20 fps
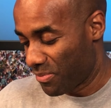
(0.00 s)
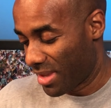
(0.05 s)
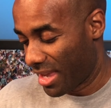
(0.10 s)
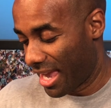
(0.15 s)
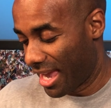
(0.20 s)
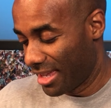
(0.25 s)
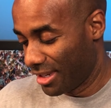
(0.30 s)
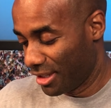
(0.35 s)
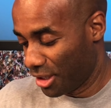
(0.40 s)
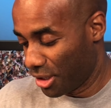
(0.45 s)

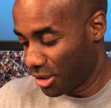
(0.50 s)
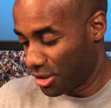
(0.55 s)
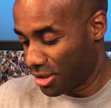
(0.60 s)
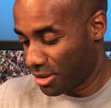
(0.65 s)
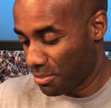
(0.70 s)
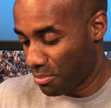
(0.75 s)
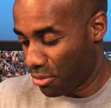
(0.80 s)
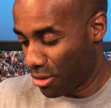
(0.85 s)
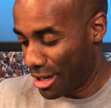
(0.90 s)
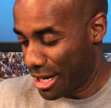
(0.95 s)
it looks
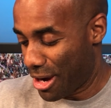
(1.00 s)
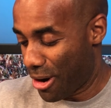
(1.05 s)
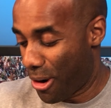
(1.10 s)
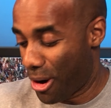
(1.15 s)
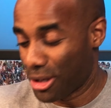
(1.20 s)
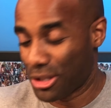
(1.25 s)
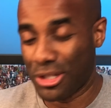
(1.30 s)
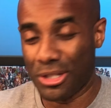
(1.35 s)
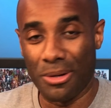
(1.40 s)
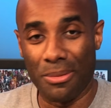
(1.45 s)
pretty
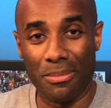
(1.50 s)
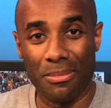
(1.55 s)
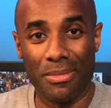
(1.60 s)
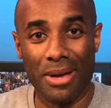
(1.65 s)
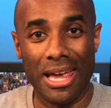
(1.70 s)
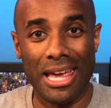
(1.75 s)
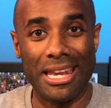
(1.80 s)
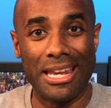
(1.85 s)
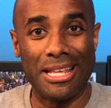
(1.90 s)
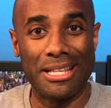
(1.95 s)
awesome
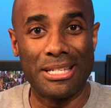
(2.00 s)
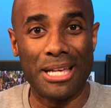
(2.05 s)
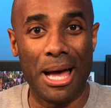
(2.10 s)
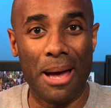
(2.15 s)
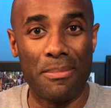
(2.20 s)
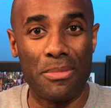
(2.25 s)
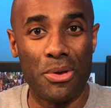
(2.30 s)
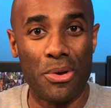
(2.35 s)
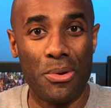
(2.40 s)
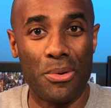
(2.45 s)

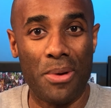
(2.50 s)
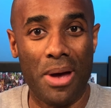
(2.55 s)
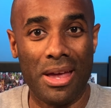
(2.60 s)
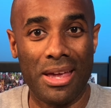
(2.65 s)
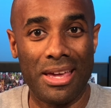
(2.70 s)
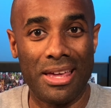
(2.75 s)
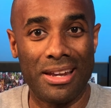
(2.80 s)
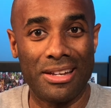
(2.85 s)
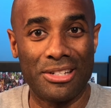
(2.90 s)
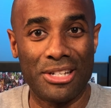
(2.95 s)
anytime you
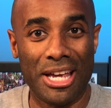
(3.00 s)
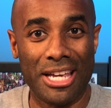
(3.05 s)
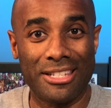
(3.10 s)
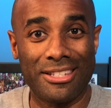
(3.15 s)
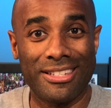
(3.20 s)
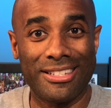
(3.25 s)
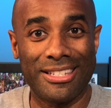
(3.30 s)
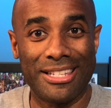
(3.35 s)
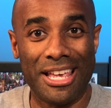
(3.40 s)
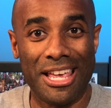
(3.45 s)
get a chance
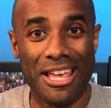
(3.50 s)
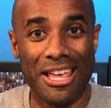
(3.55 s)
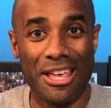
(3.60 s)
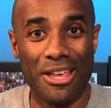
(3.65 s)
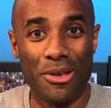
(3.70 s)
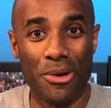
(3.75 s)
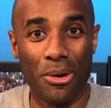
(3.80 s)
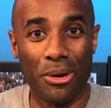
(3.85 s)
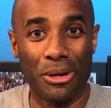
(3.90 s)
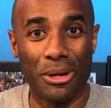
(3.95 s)
to see
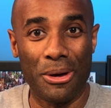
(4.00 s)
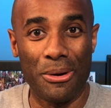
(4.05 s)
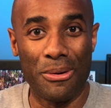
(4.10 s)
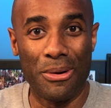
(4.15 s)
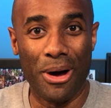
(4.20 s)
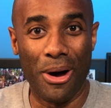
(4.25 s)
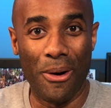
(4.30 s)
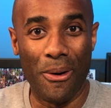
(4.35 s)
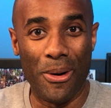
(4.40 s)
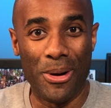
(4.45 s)
your
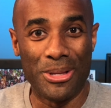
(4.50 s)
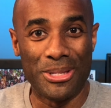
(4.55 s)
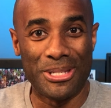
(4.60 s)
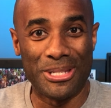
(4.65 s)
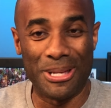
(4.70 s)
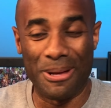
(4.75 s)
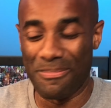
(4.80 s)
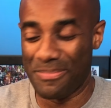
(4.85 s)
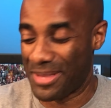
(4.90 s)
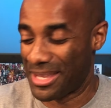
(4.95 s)
logo on
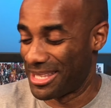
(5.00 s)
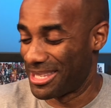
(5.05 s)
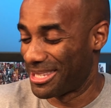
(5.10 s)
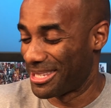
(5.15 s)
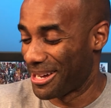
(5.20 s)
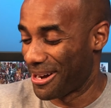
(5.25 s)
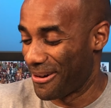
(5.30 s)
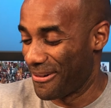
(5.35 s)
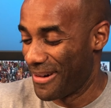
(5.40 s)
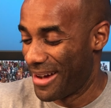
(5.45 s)
something.
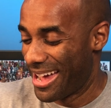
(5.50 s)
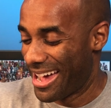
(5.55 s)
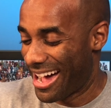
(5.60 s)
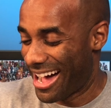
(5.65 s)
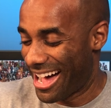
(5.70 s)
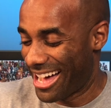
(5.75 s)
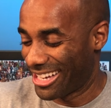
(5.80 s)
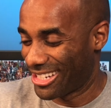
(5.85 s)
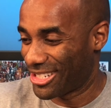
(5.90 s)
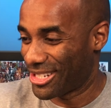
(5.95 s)
So
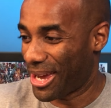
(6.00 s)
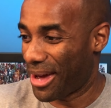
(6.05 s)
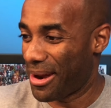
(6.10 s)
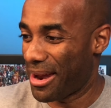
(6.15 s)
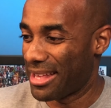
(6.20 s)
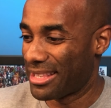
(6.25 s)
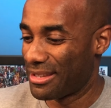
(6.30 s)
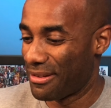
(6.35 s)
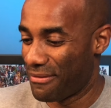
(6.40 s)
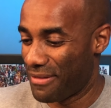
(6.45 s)
shout
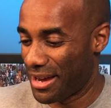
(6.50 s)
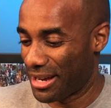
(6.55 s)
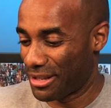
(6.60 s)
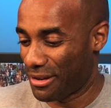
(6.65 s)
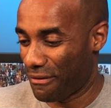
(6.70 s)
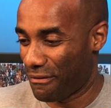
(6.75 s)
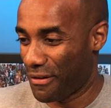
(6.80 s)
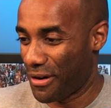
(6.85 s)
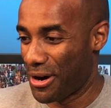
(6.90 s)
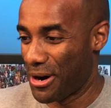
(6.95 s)
out to
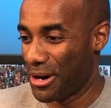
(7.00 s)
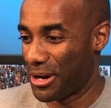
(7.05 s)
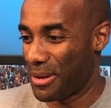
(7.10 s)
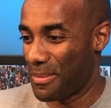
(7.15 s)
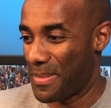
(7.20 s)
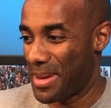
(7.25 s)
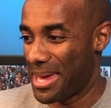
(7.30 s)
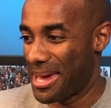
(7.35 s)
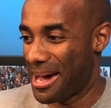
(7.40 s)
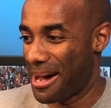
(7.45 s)
Victor for
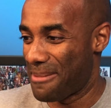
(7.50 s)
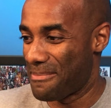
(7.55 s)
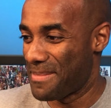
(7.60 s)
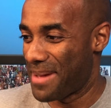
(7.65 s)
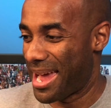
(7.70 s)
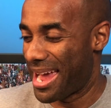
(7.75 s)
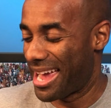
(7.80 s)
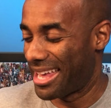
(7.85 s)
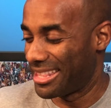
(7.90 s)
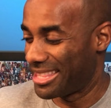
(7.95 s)
hooking me up,
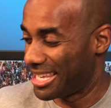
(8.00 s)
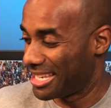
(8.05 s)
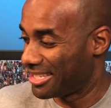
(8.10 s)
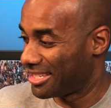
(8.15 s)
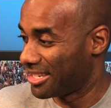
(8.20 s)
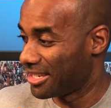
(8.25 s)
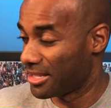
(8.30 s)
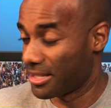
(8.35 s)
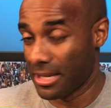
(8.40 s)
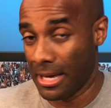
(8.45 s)
man.
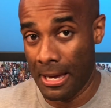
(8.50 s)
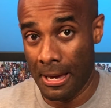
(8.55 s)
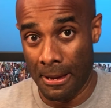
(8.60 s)
This is